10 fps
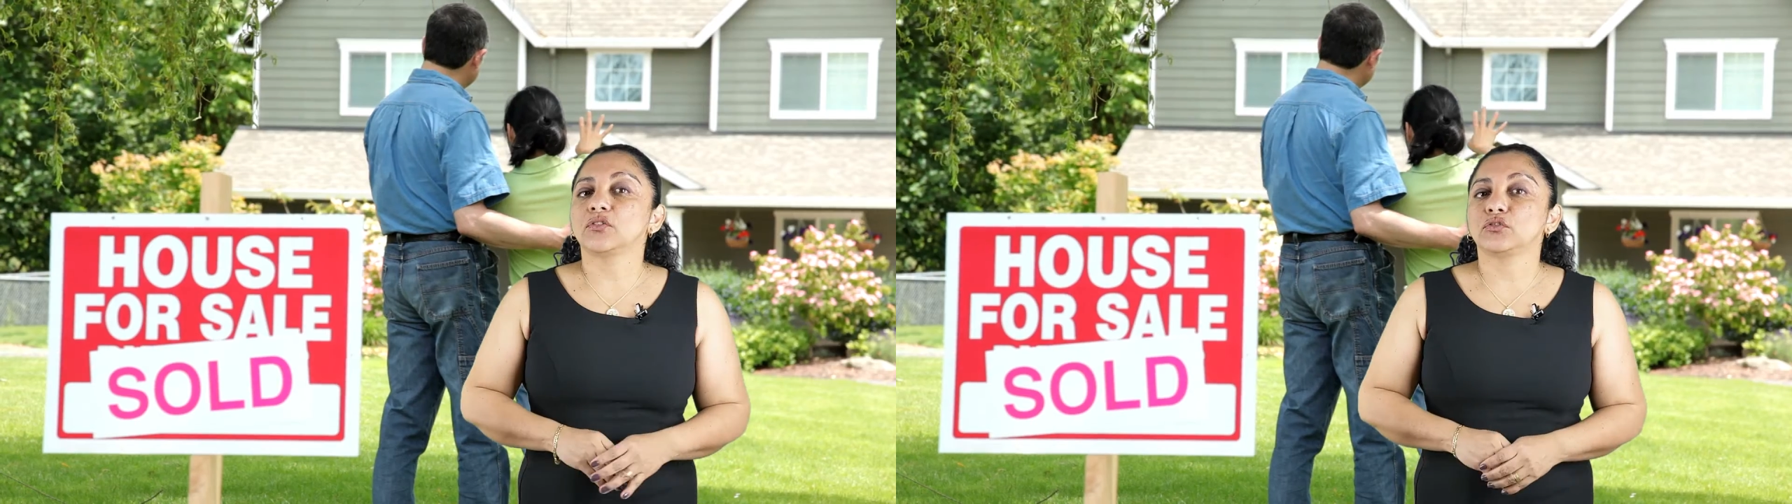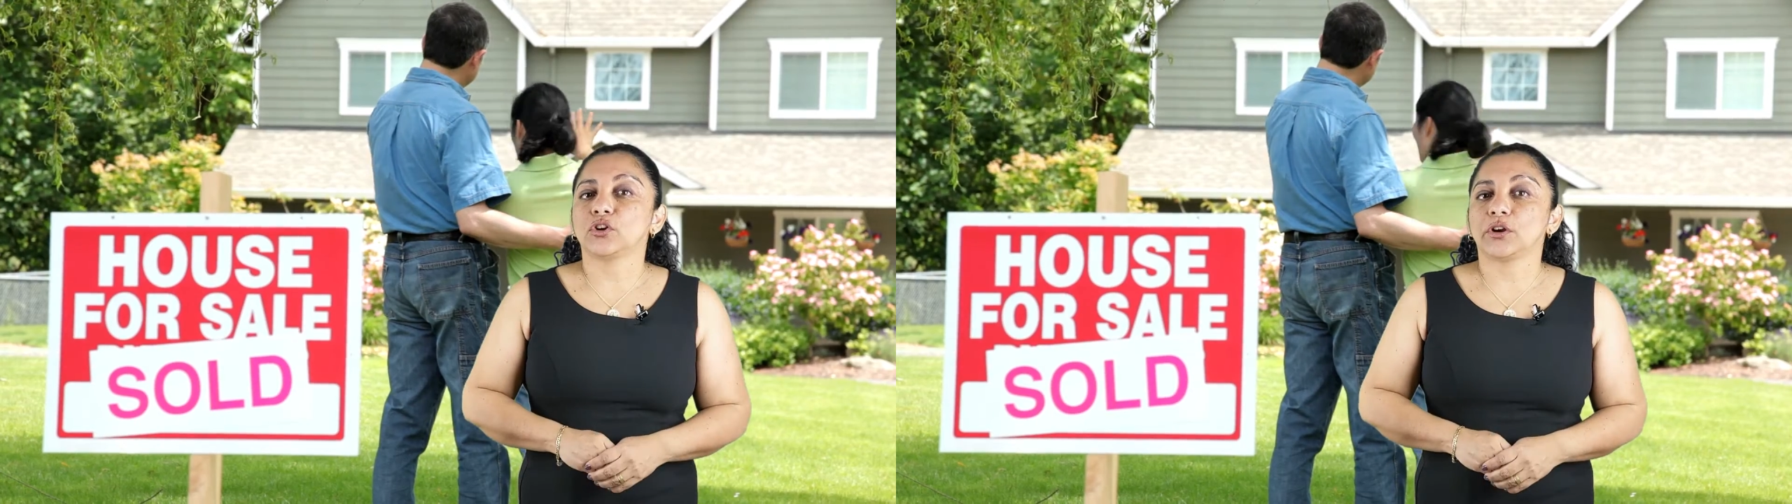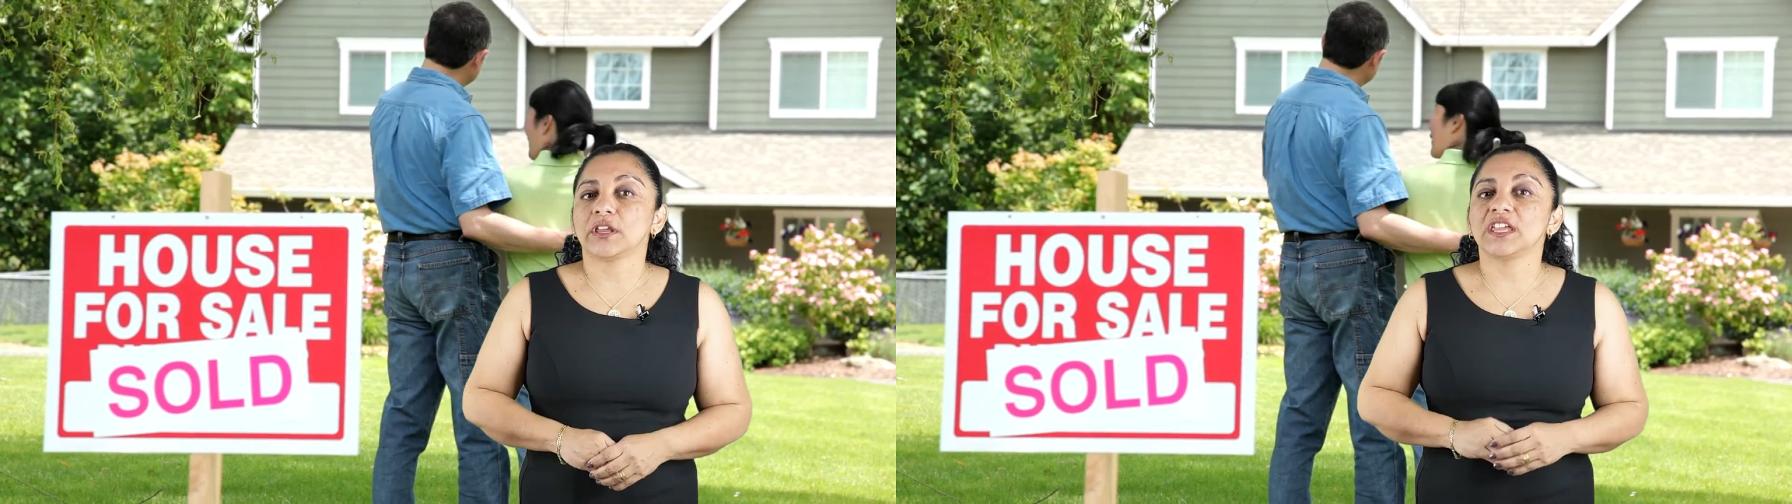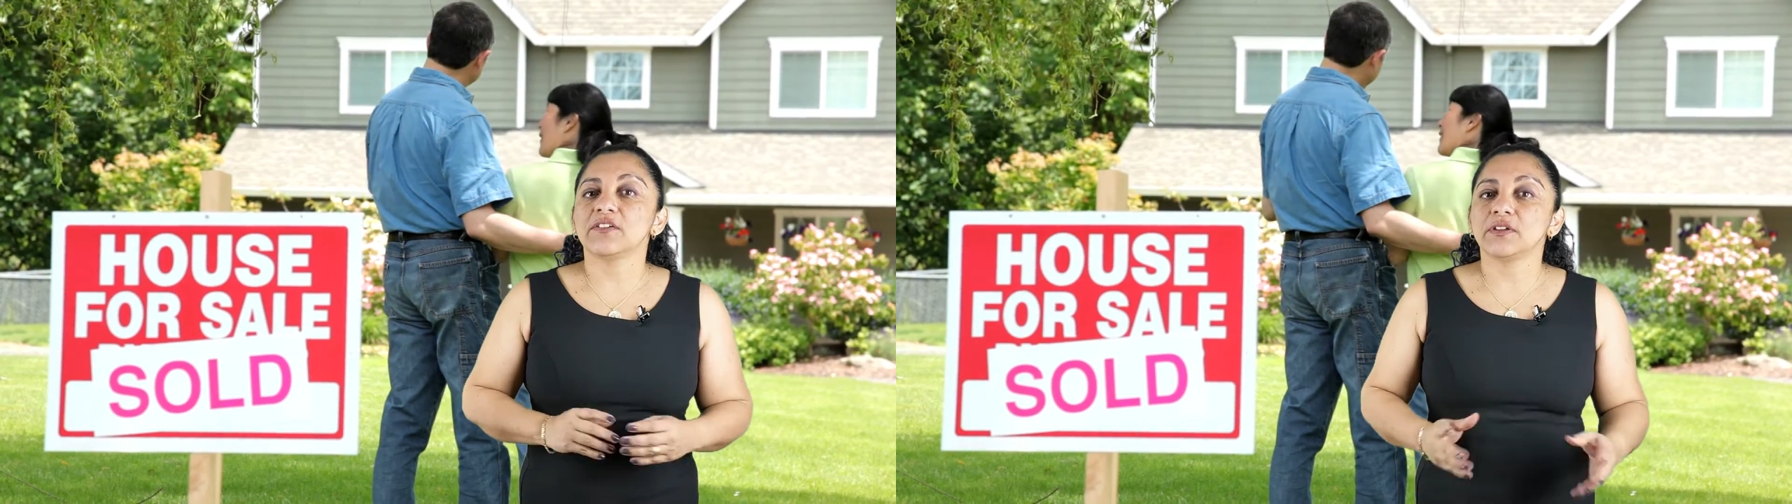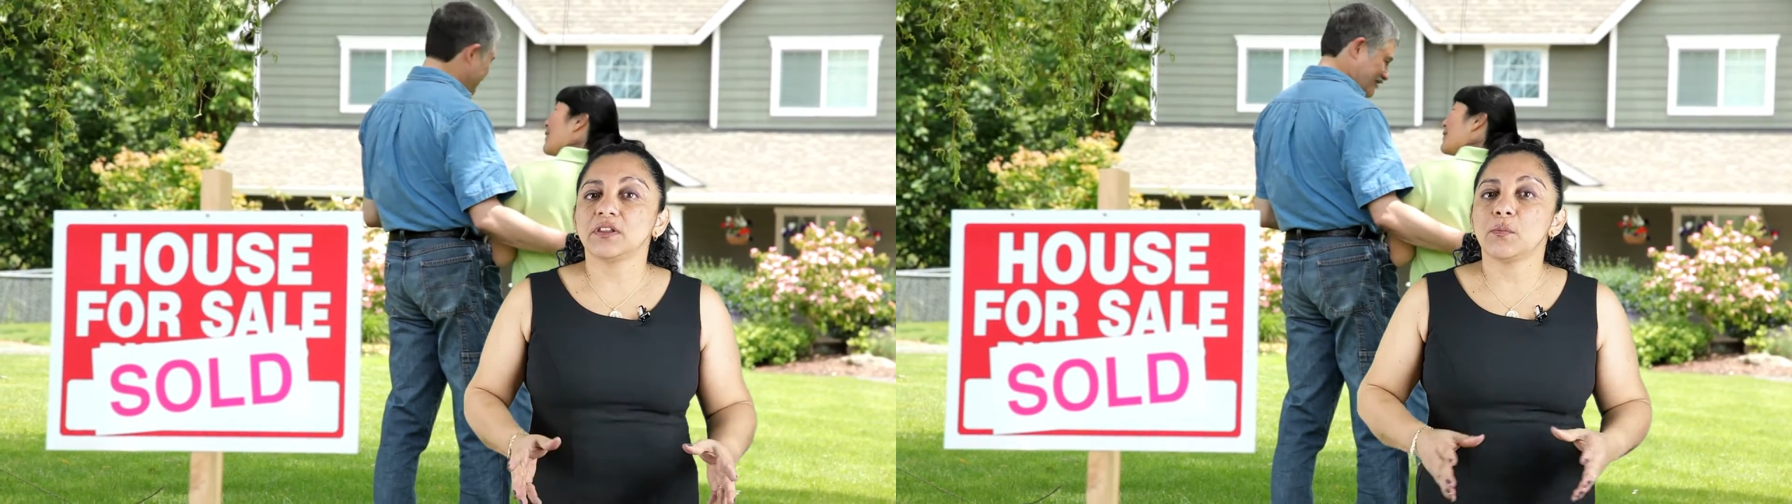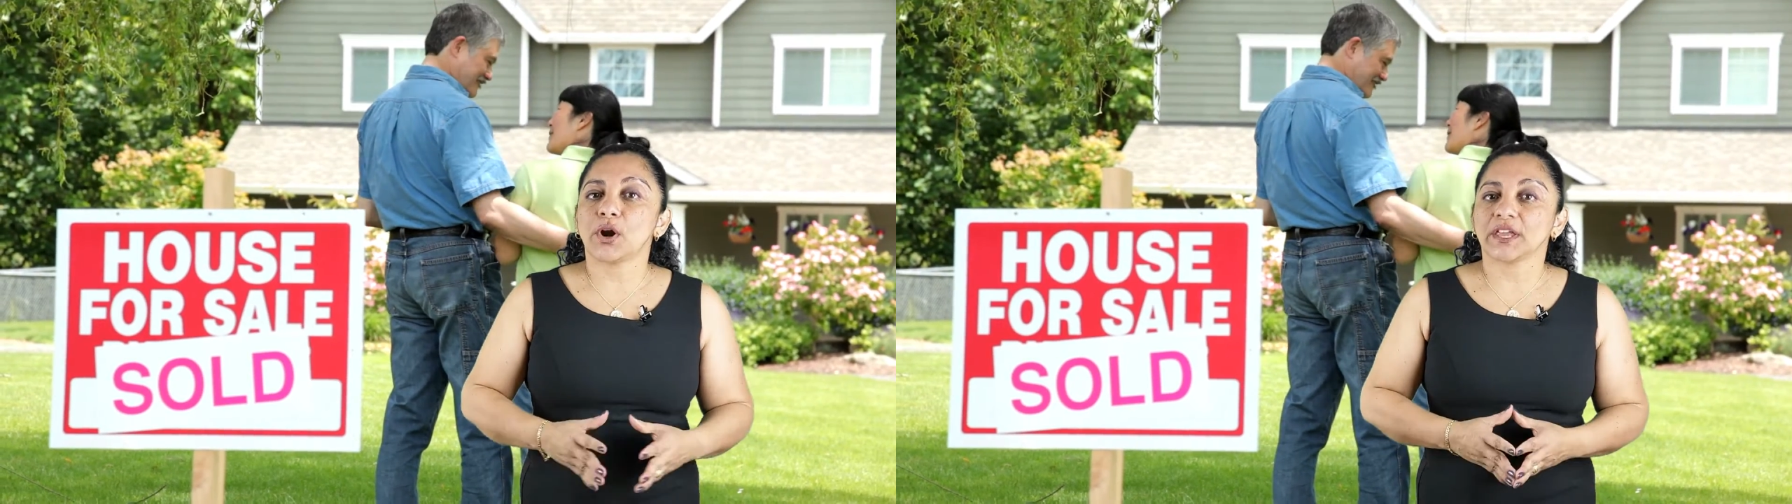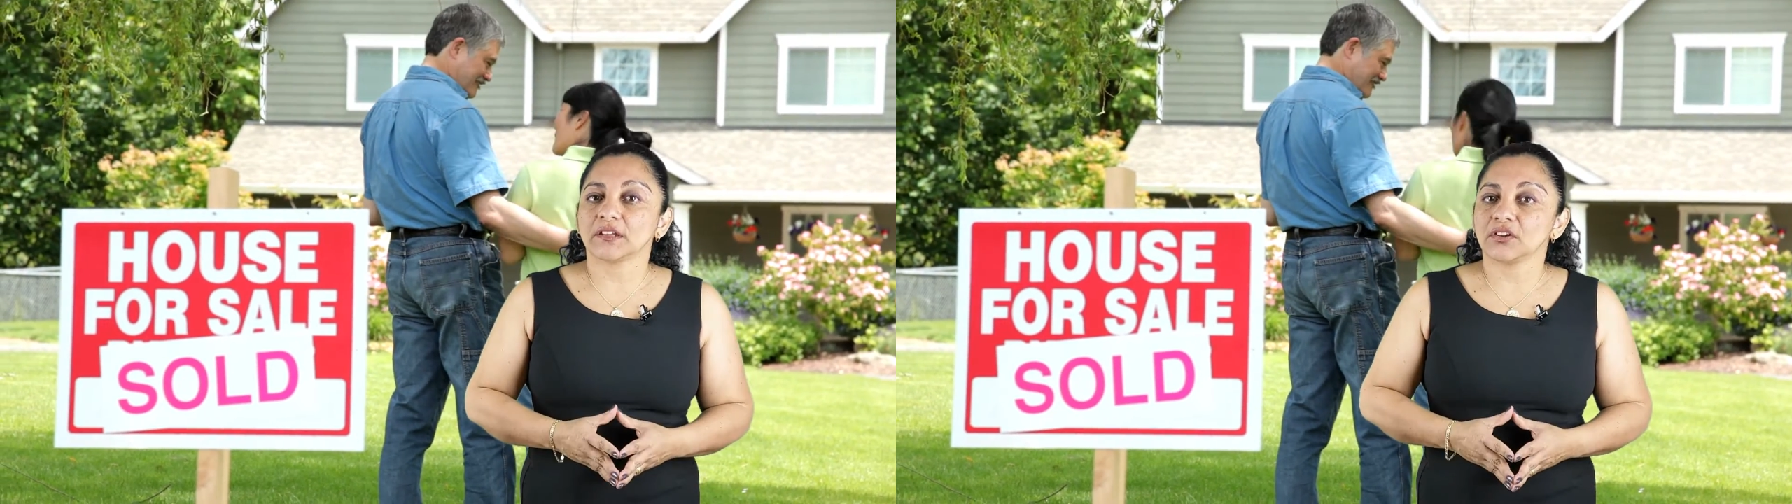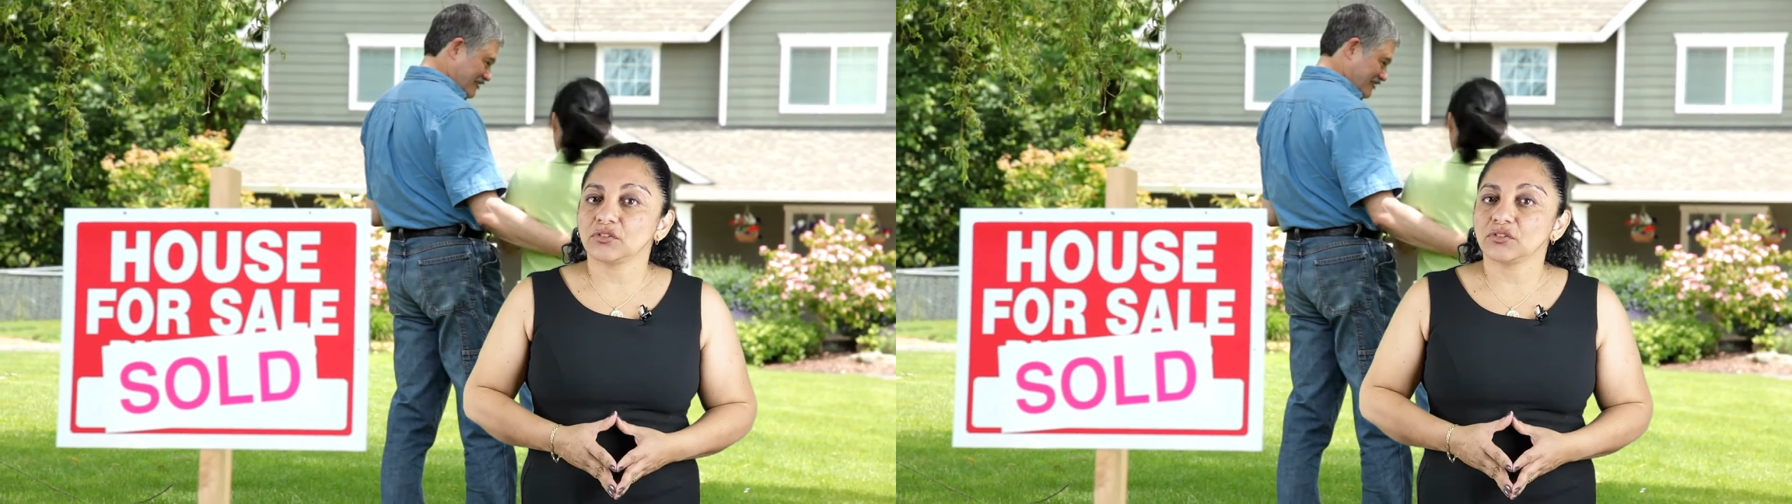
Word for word: concern given the market